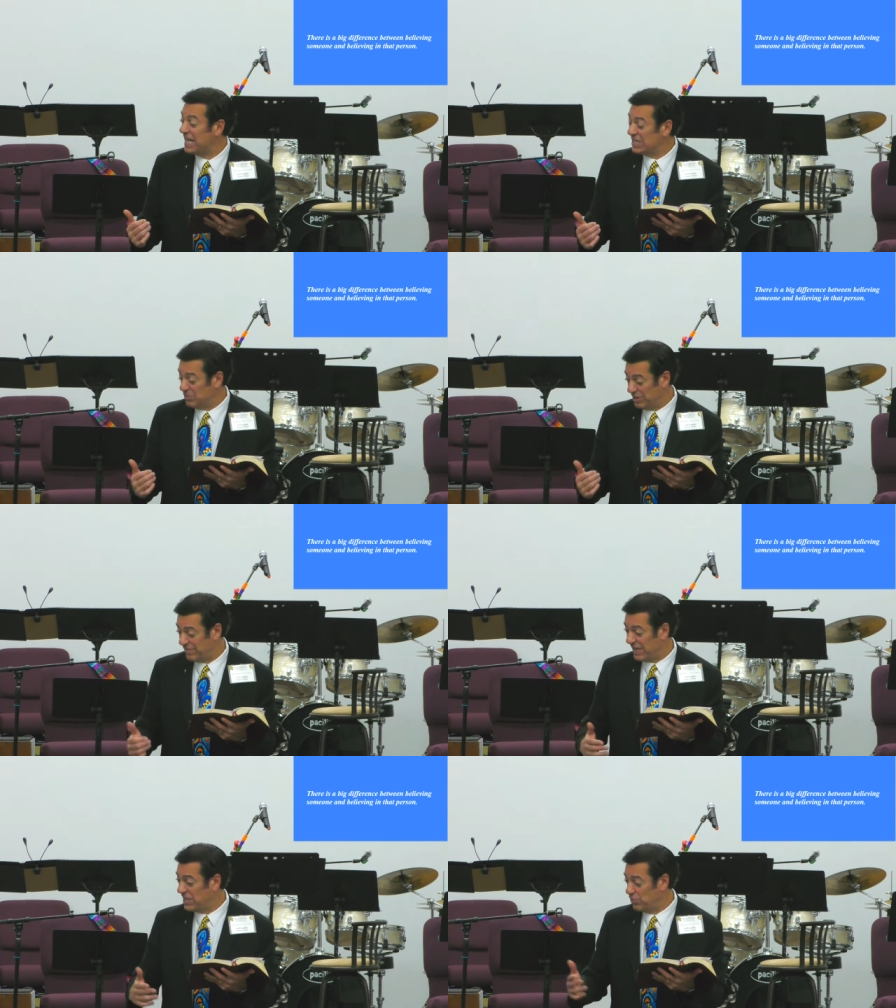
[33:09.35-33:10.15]
to believe
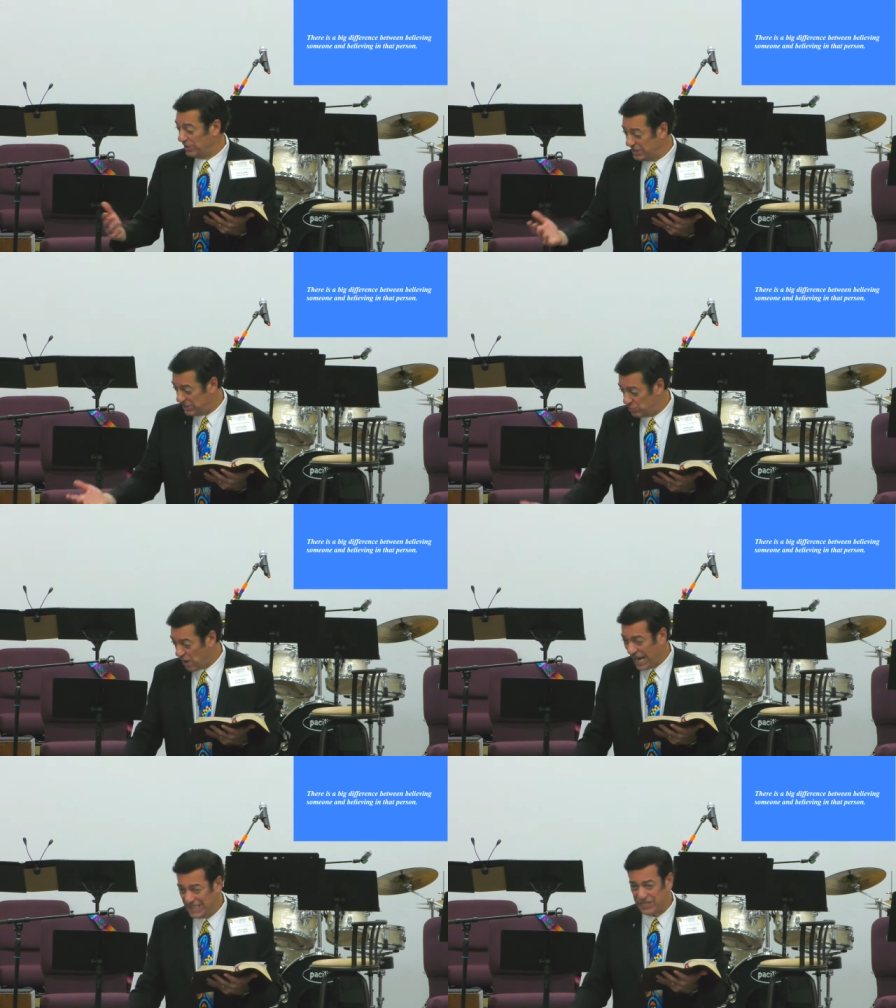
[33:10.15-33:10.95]
that he really did
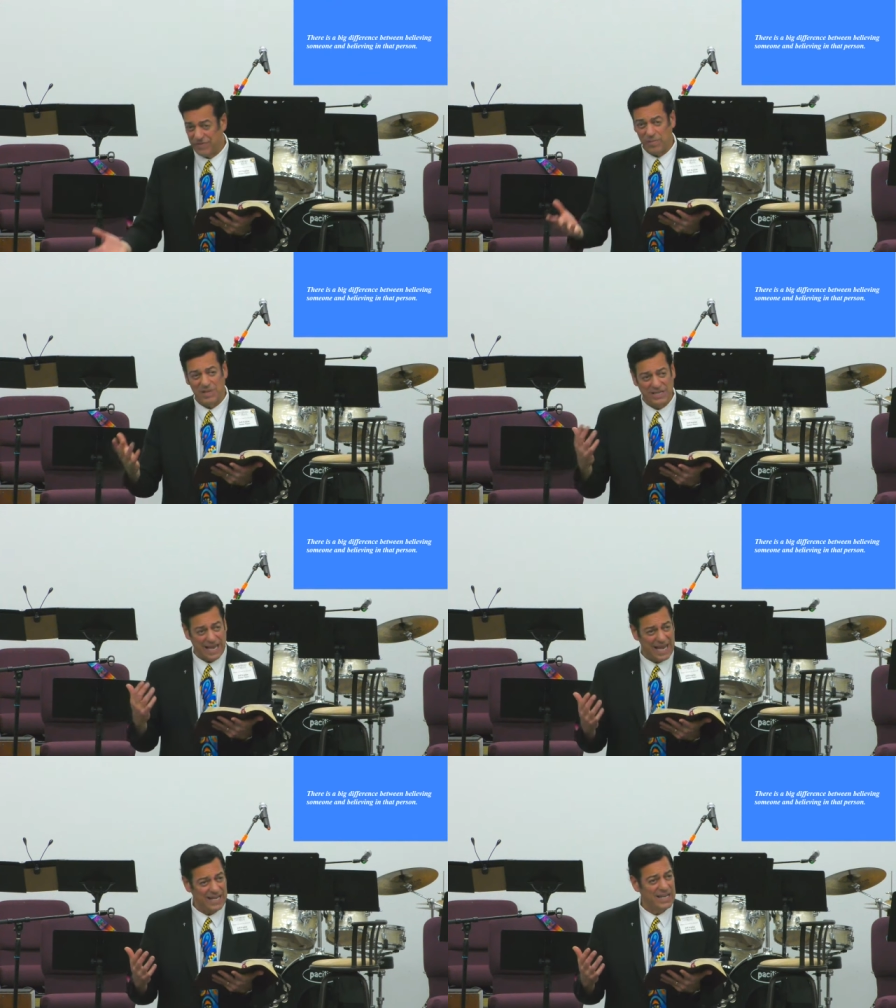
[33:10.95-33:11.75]
rise from the
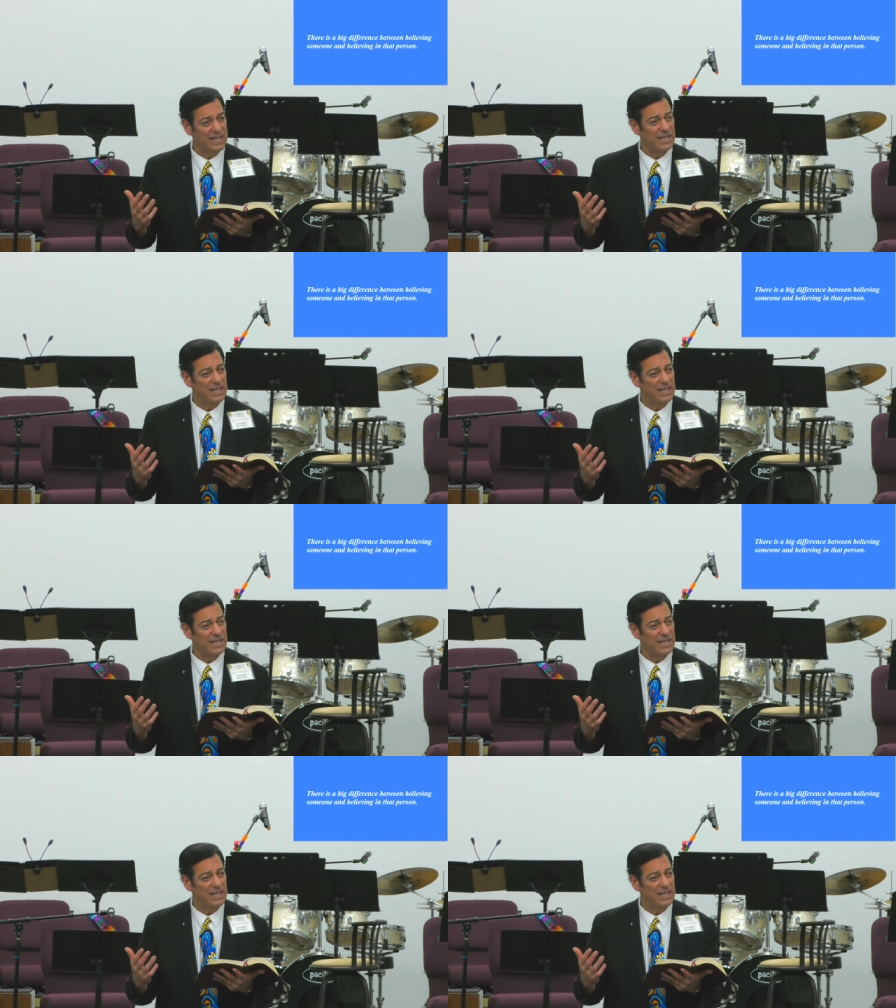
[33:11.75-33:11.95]
dead?